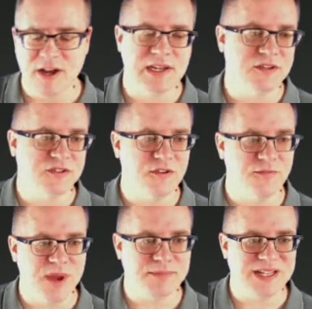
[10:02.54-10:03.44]
can it serve
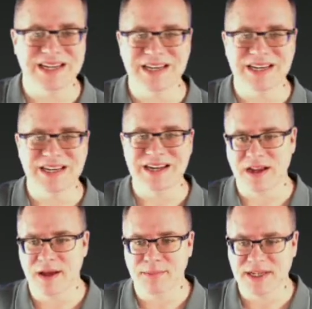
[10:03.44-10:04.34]
me up
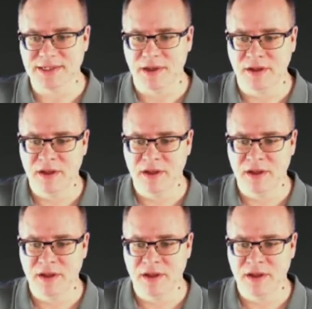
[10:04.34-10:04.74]
Disney.com, please?